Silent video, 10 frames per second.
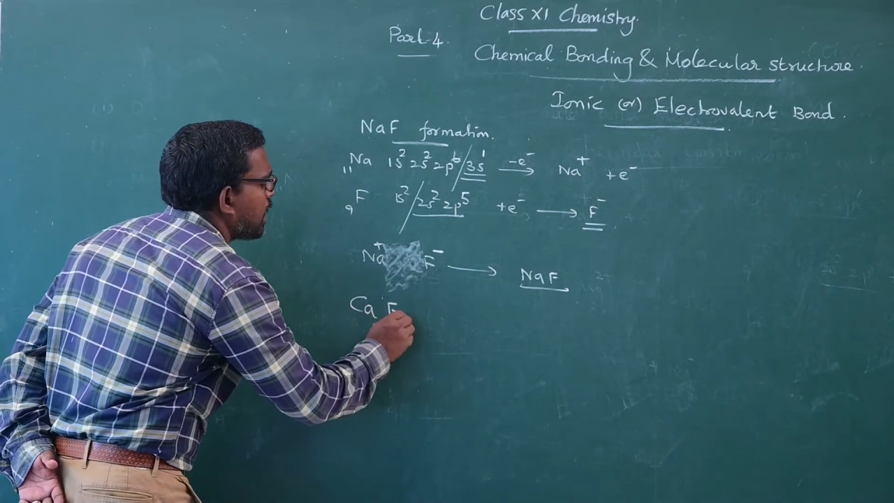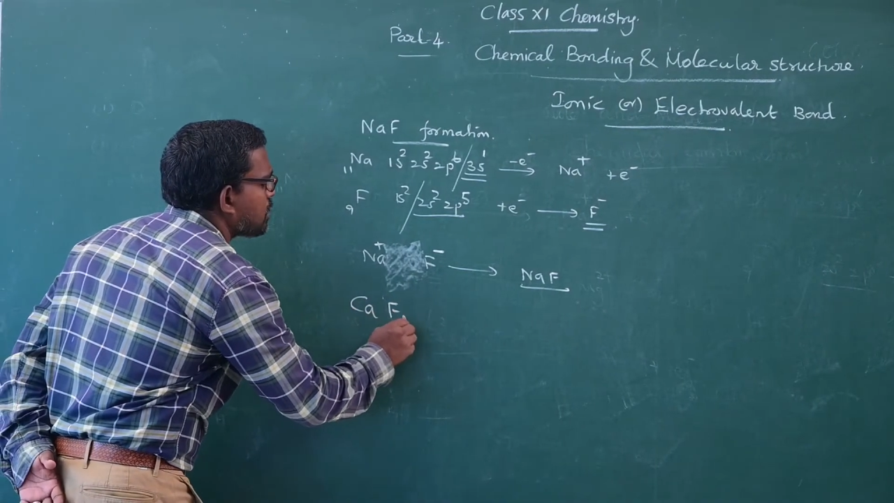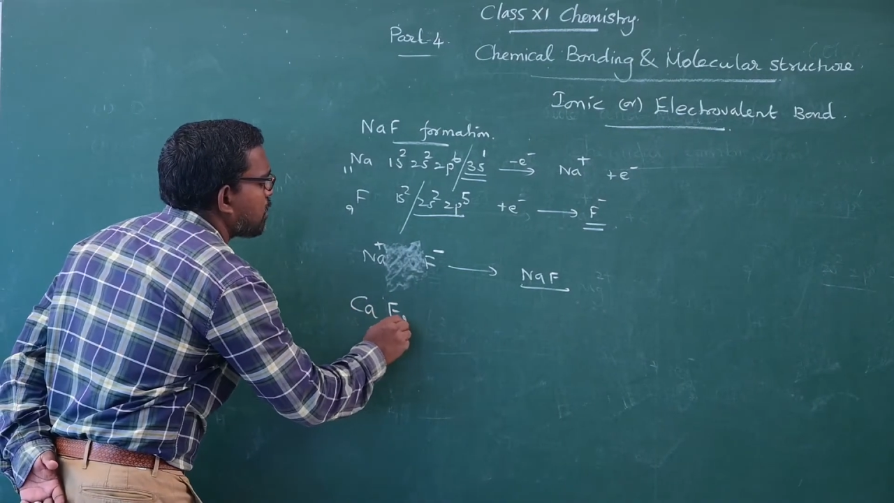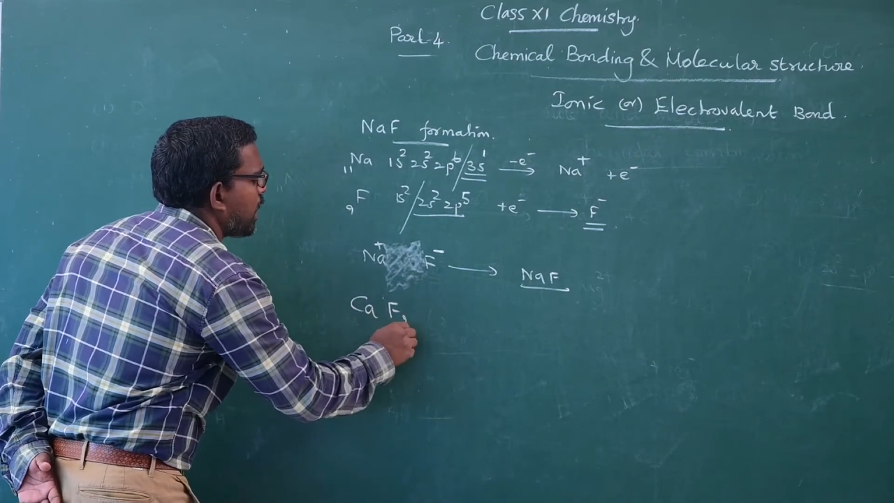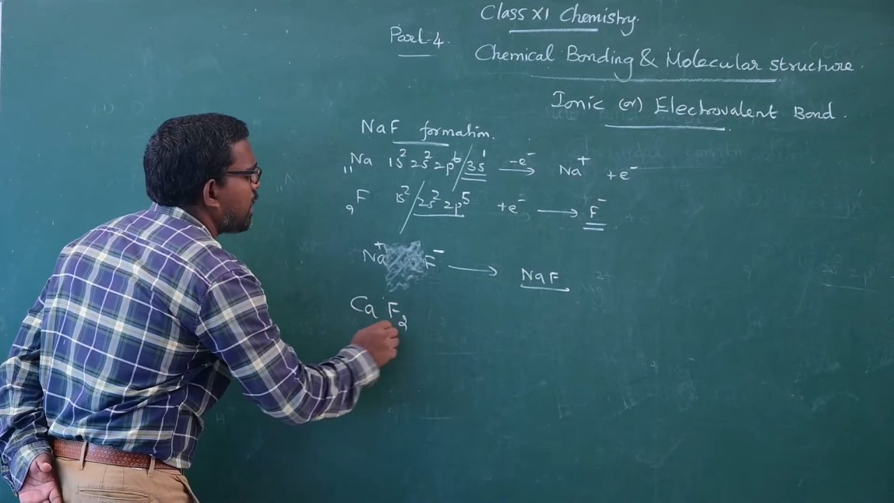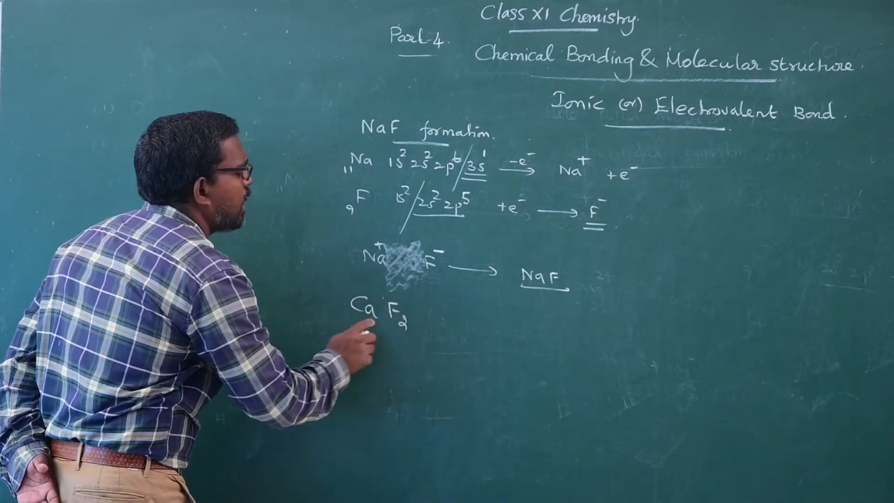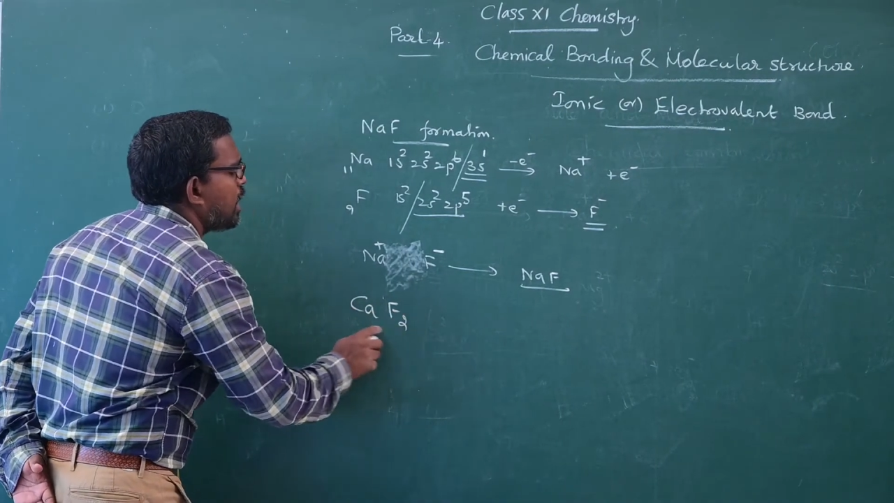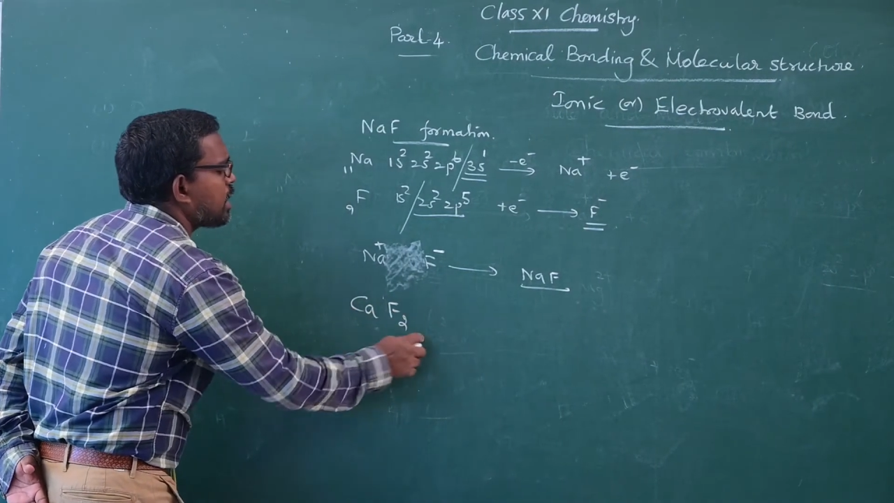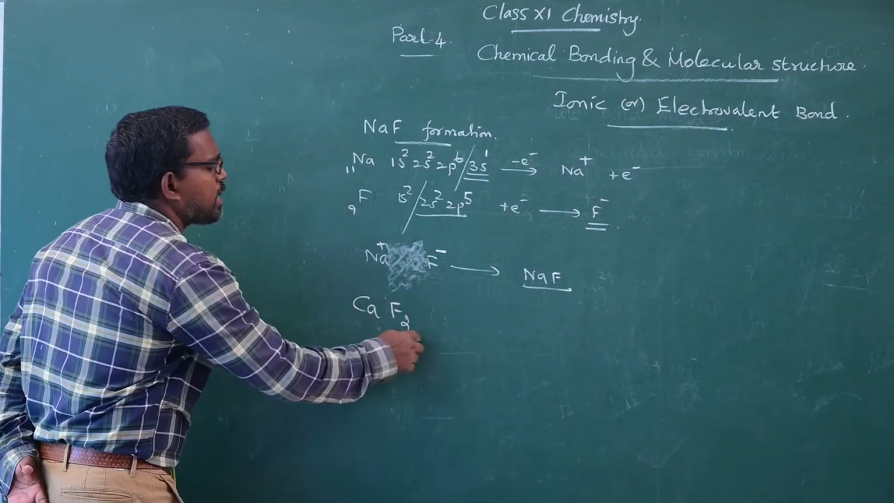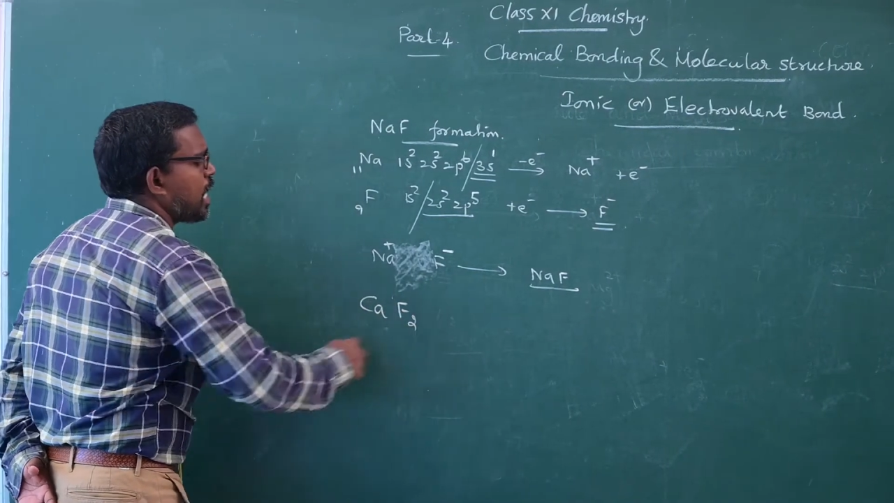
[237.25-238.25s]
explain
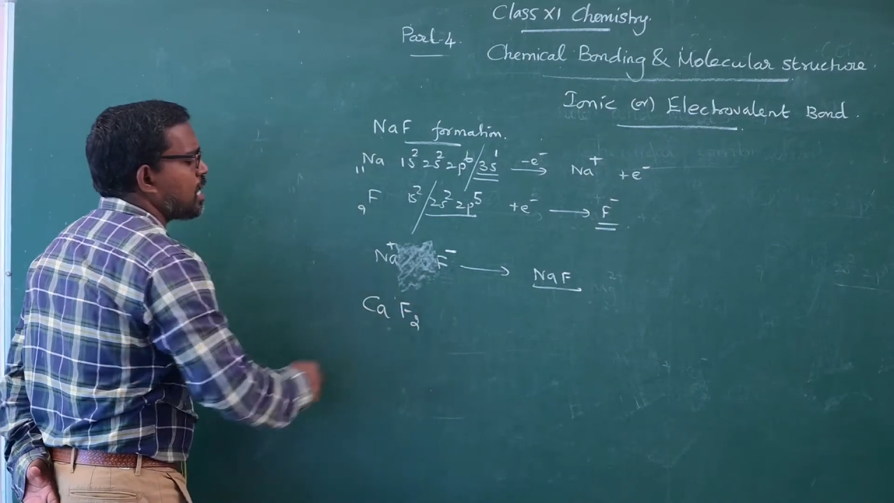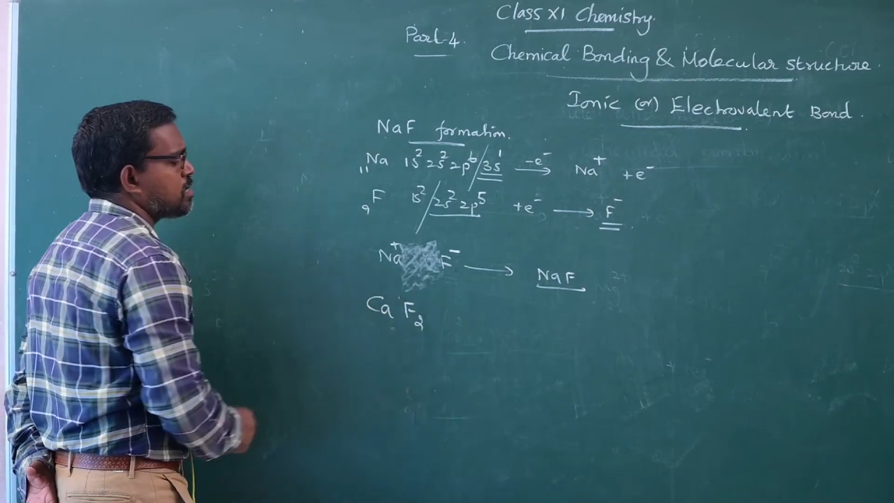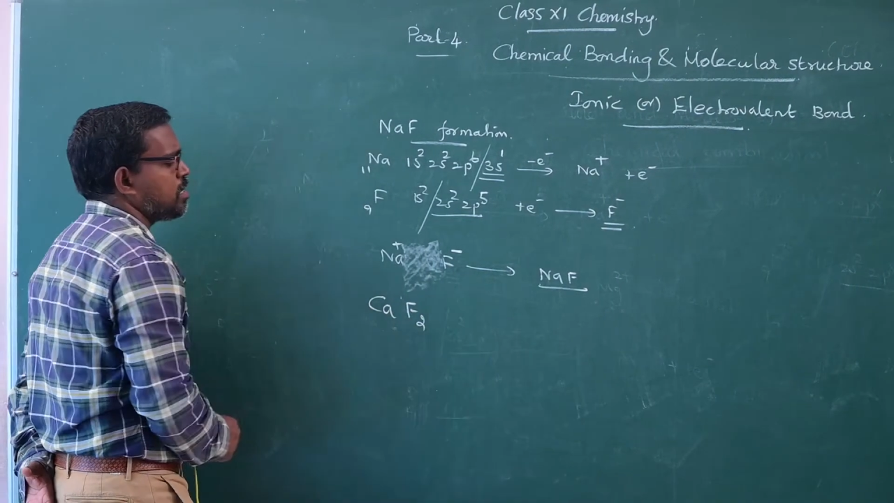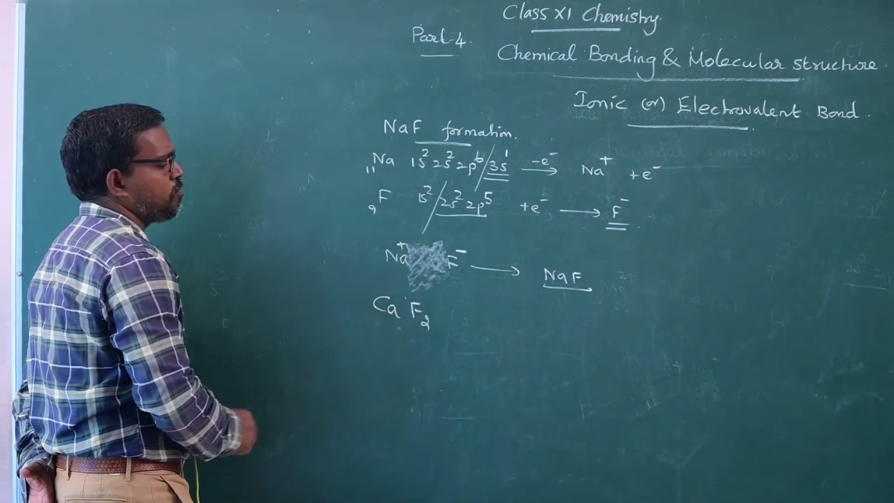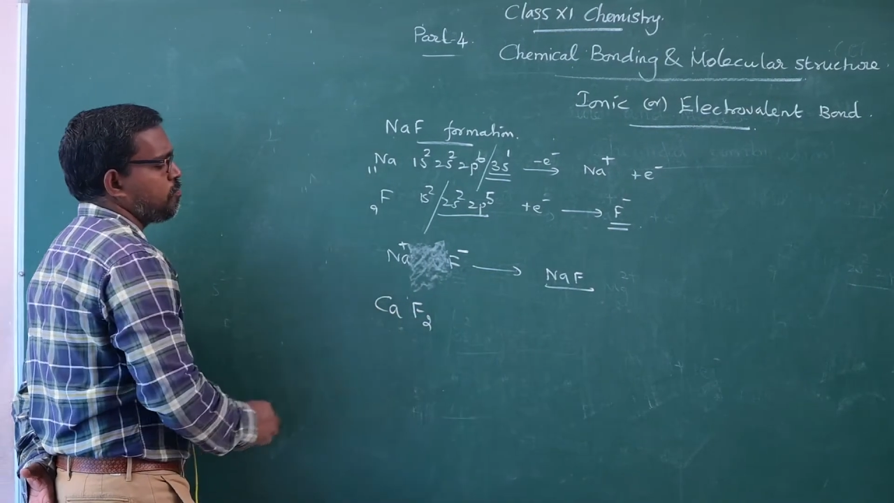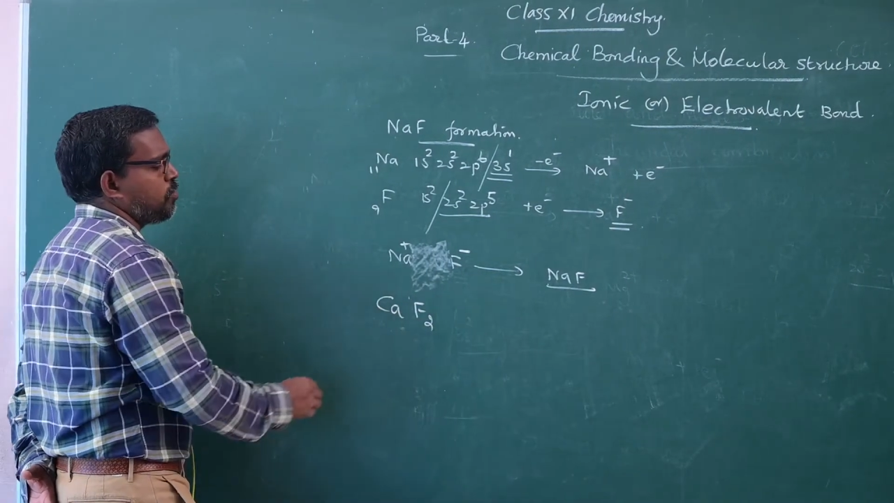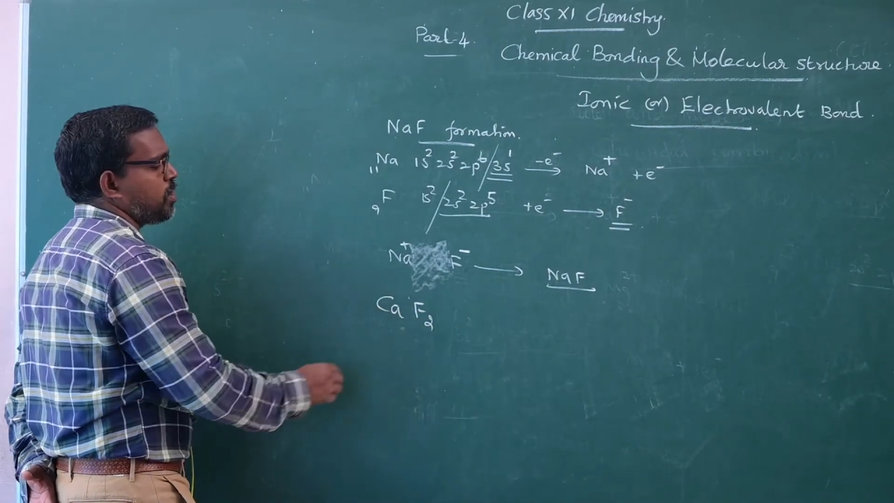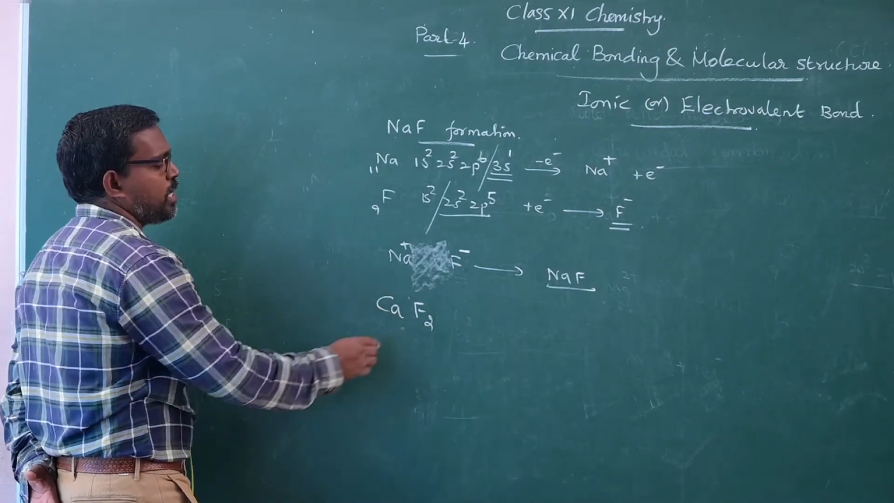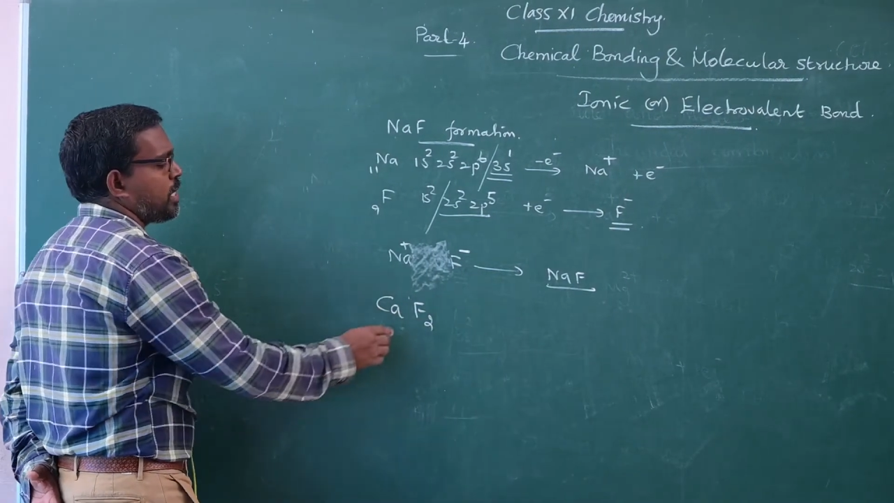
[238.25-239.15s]
calcium fluoride.